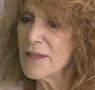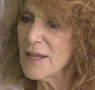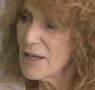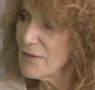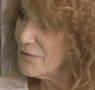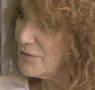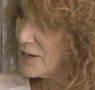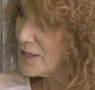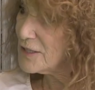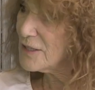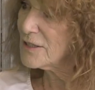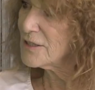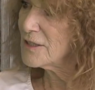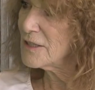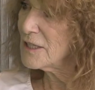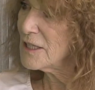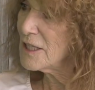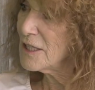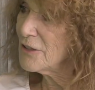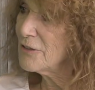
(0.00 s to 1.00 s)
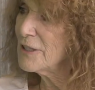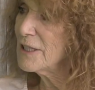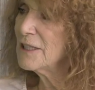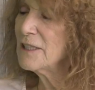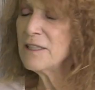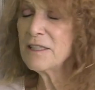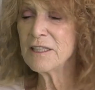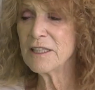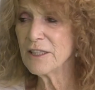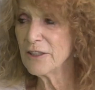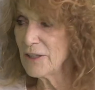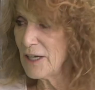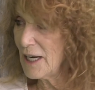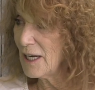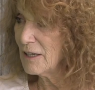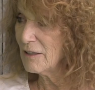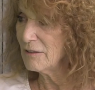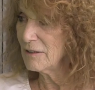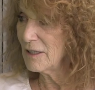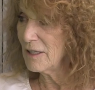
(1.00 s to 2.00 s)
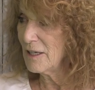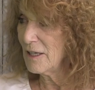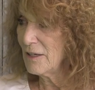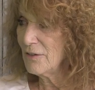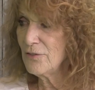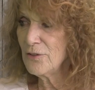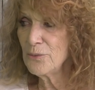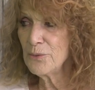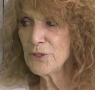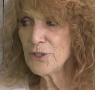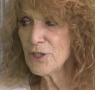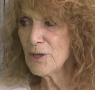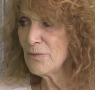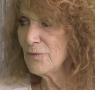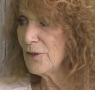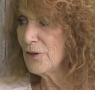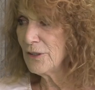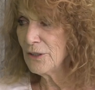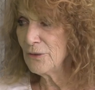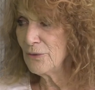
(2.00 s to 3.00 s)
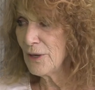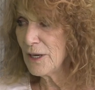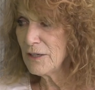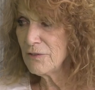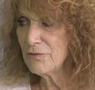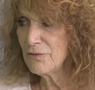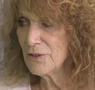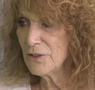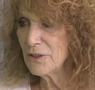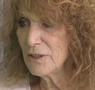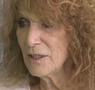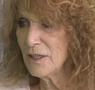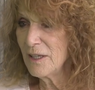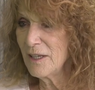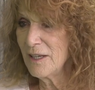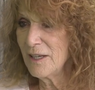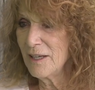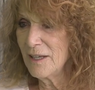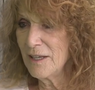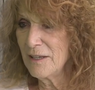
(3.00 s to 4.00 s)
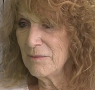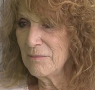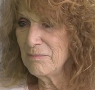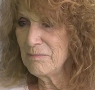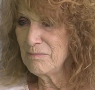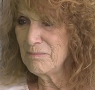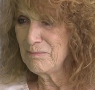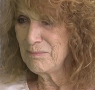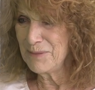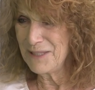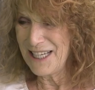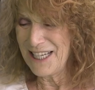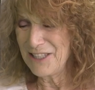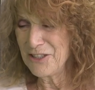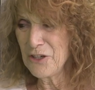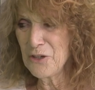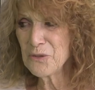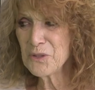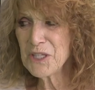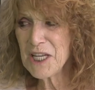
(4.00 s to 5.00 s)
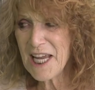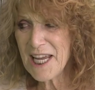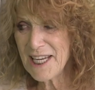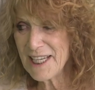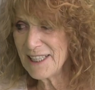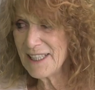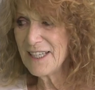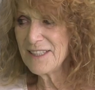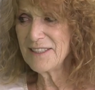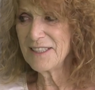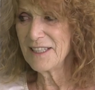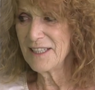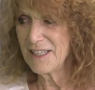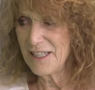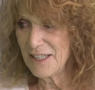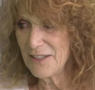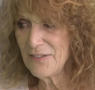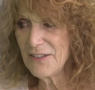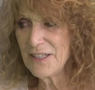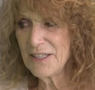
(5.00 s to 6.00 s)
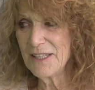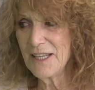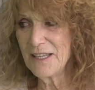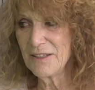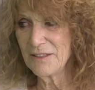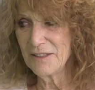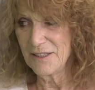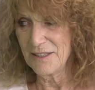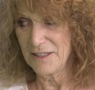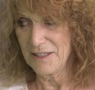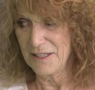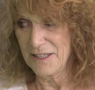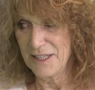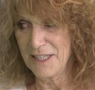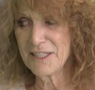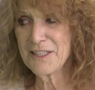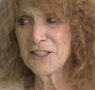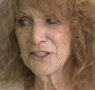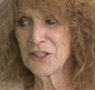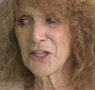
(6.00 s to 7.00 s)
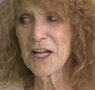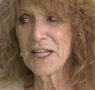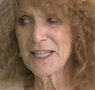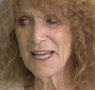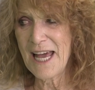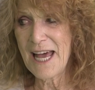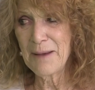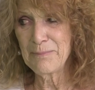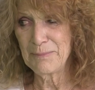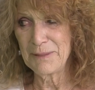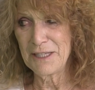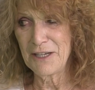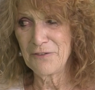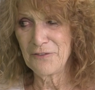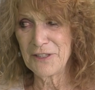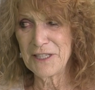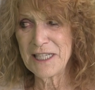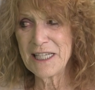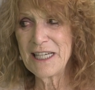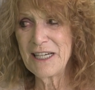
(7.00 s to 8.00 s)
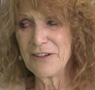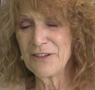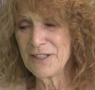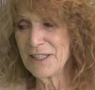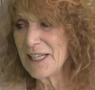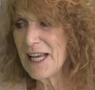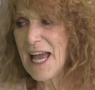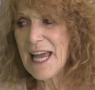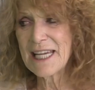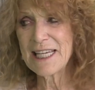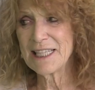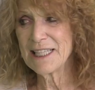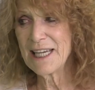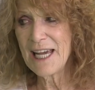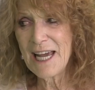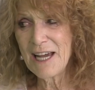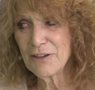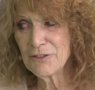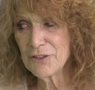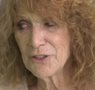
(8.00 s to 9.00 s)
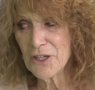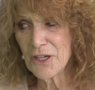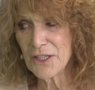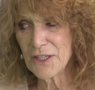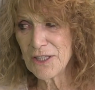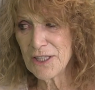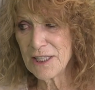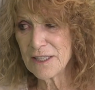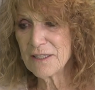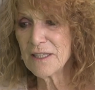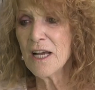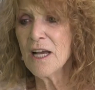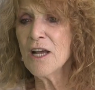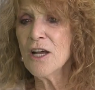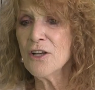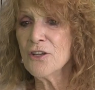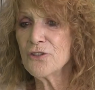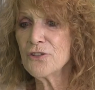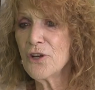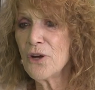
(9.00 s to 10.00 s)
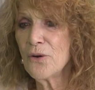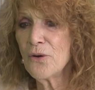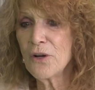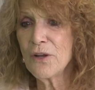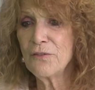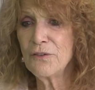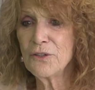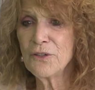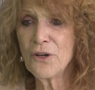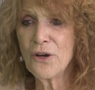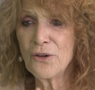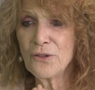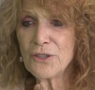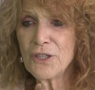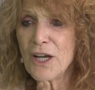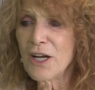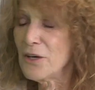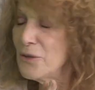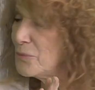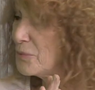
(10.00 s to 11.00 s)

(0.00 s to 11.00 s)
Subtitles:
fund us year in and year out, for which I'm very grateful, but I don't take it as a given that this is going to happen every year and that I can count on these. So if you go to our